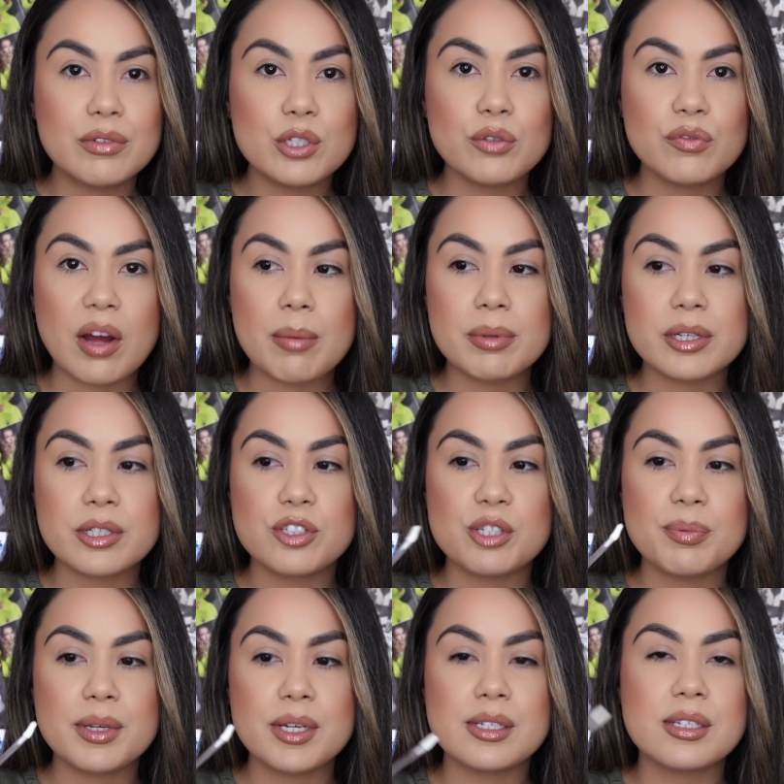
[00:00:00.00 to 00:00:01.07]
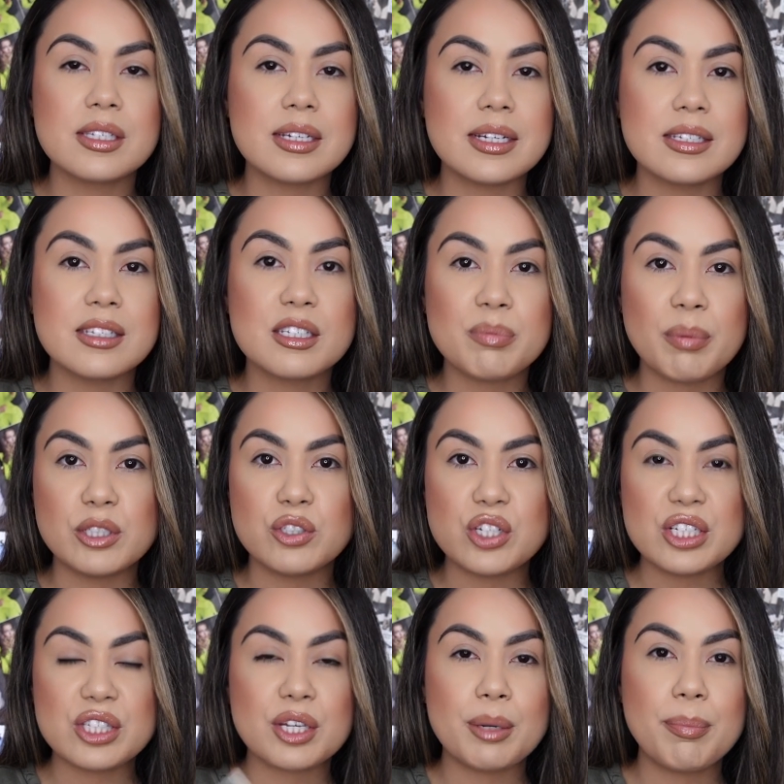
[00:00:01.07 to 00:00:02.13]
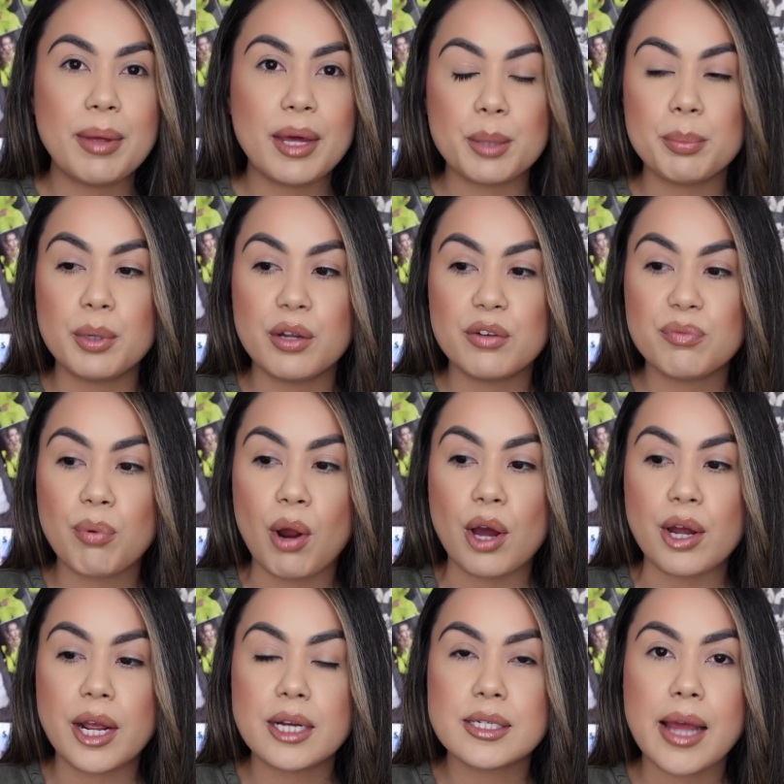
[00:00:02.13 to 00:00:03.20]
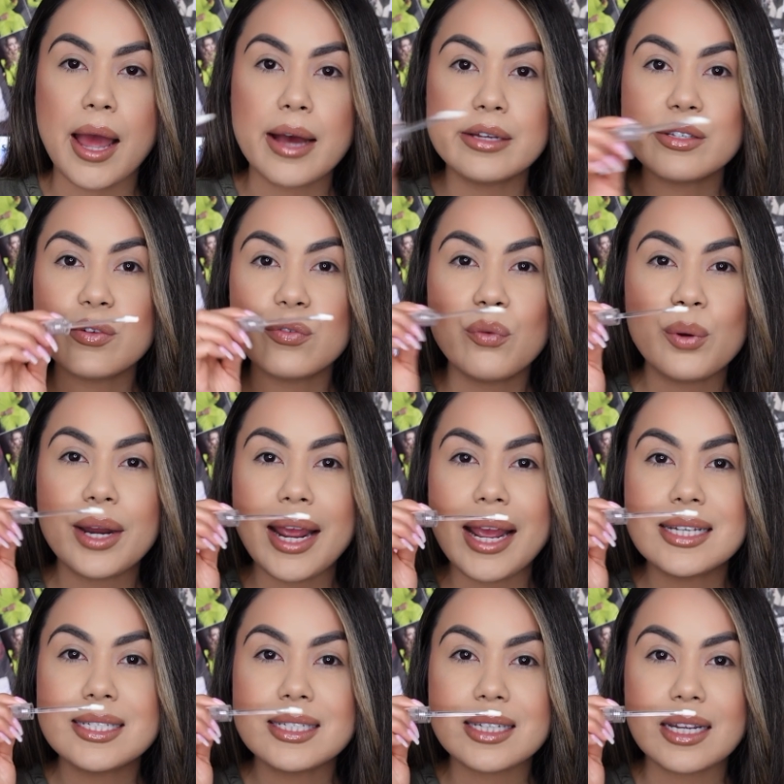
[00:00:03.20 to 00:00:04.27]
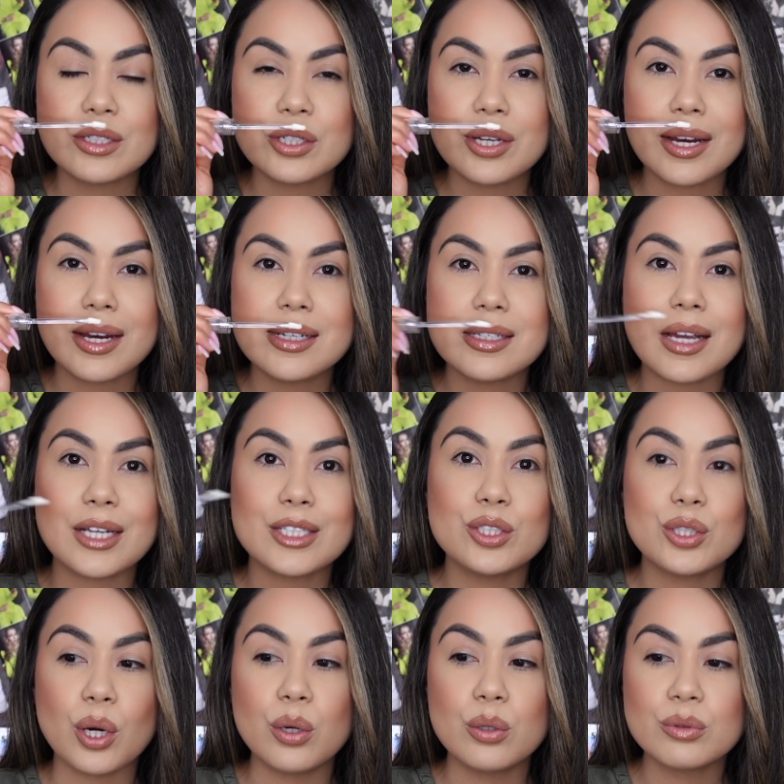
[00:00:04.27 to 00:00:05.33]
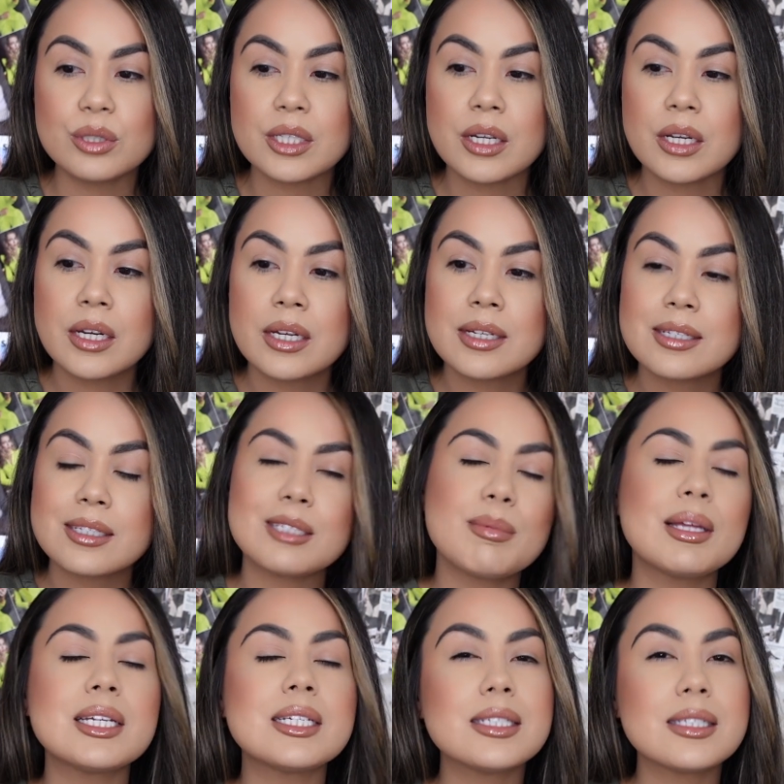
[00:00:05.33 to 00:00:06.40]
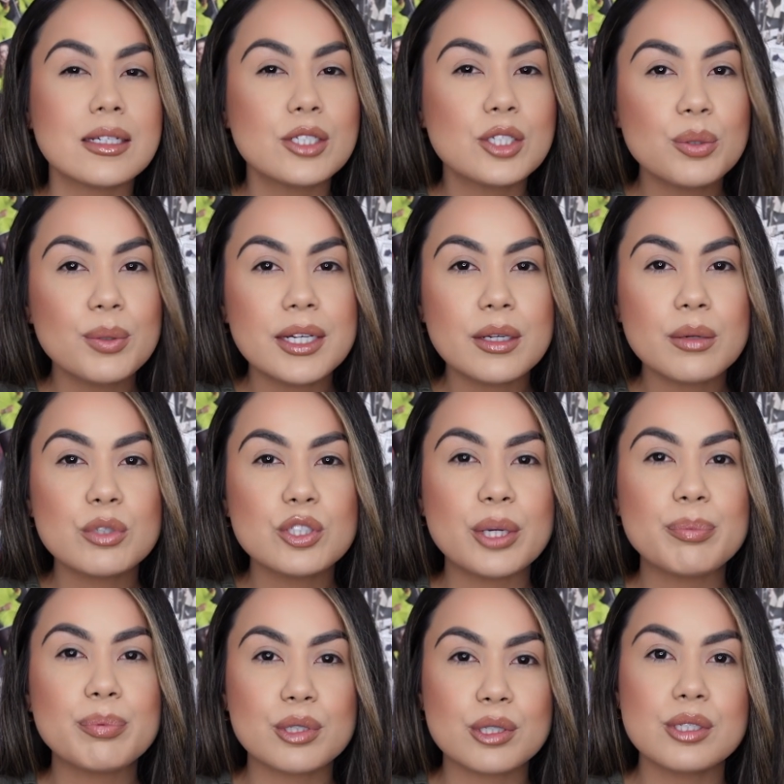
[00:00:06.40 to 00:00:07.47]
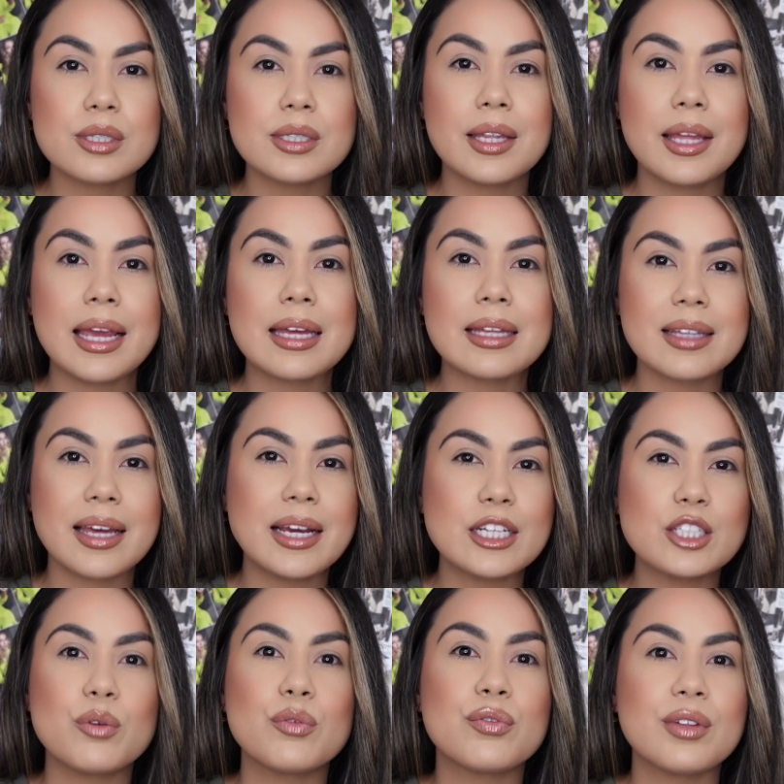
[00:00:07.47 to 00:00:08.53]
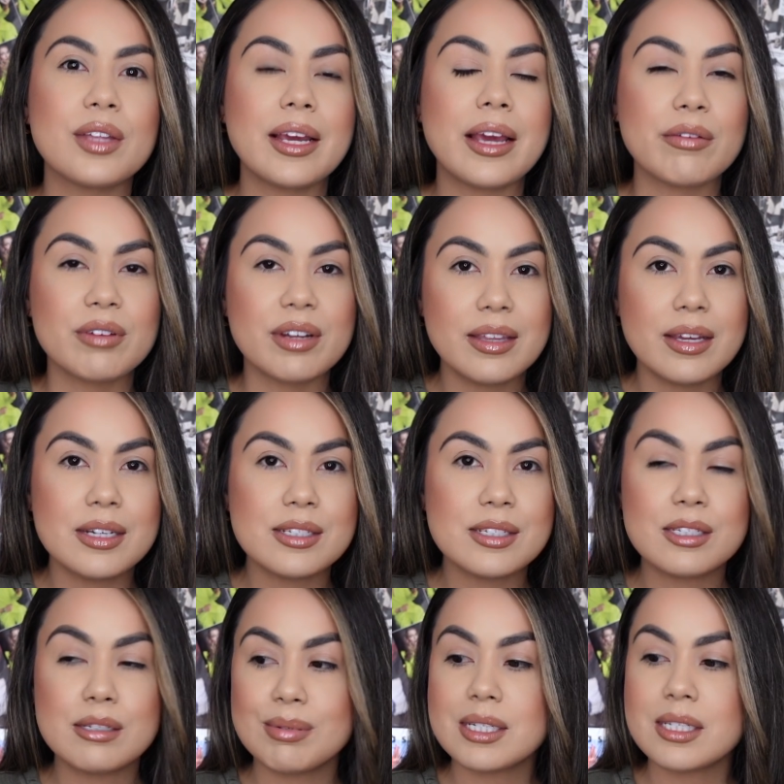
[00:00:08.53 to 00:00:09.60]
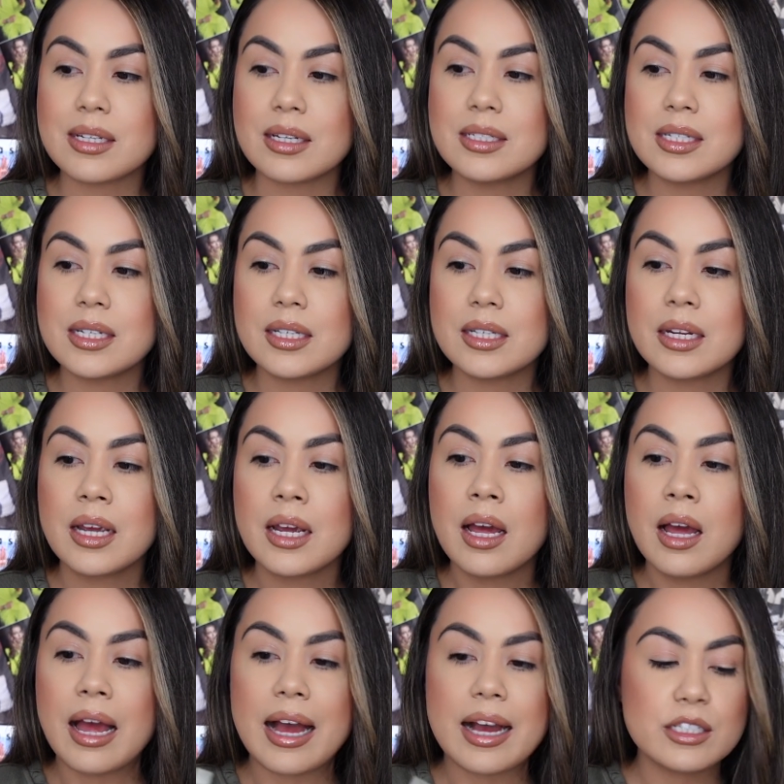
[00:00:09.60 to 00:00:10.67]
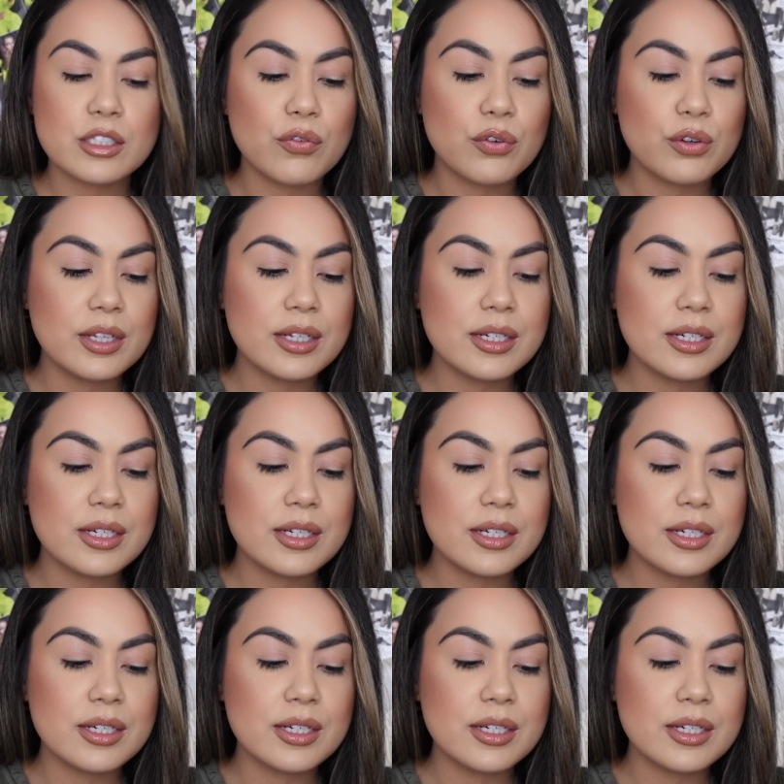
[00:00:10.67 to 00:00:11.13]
a doFA applicator just because it's nice and spongy. It's gonna pick up enough product. As for a scent, you guys, I don't smelly scent to it, which I personally like. I don't feel like everything needs to be scented. As for the